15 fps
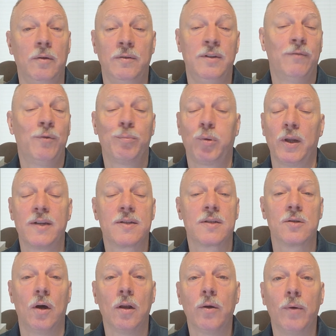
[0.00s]
different
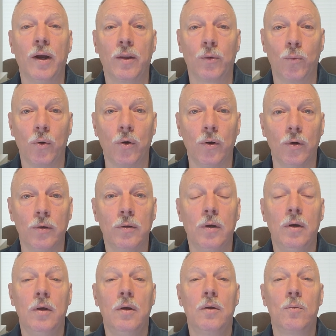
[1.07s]
places all around the world,
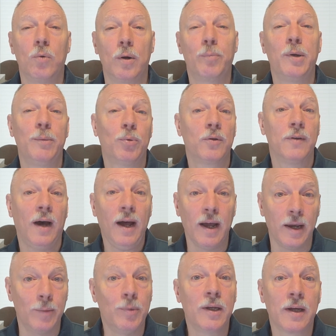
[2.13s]
where people
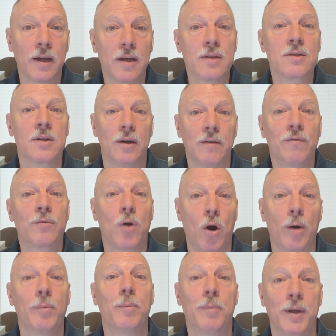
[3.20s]
die because of
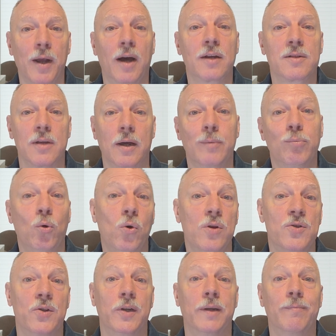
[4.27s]
carbon monoxide
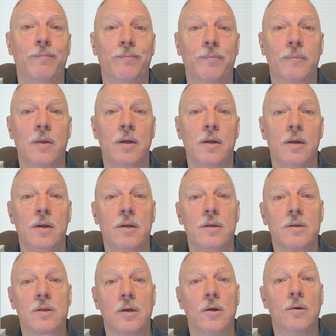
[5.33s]
poisoning.
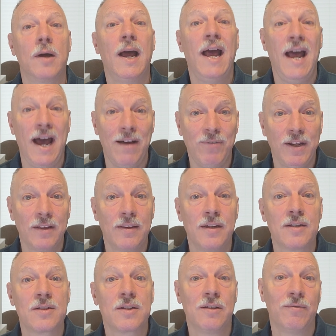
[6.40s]
So having
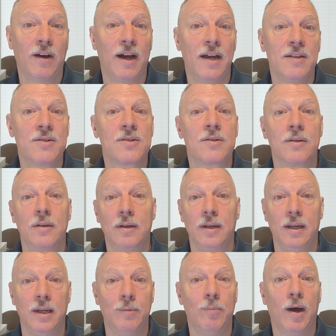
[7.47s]
this device
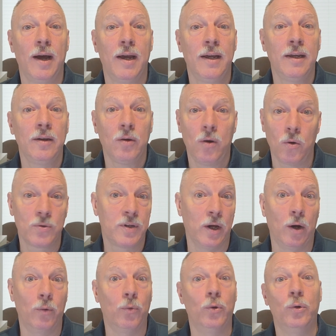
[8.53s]
in my
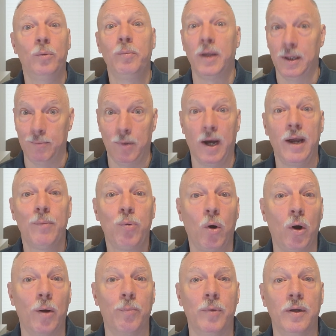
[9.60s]
hotel room, in my
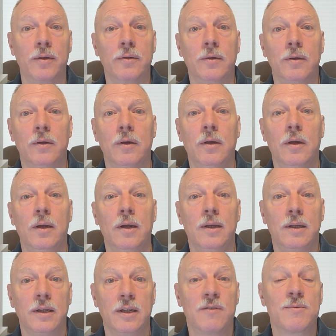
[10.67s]
apartment,
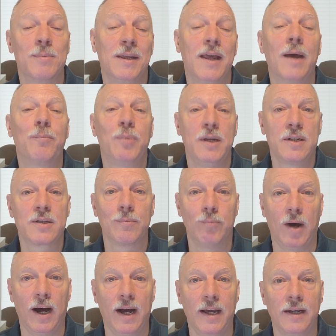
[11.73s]
gives me that peace of
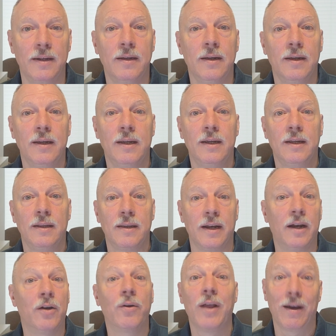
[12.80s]
mind that
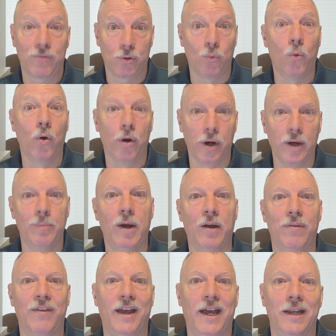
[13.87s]
I don't have to worry
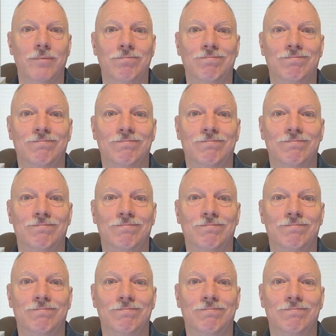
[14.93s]
about that.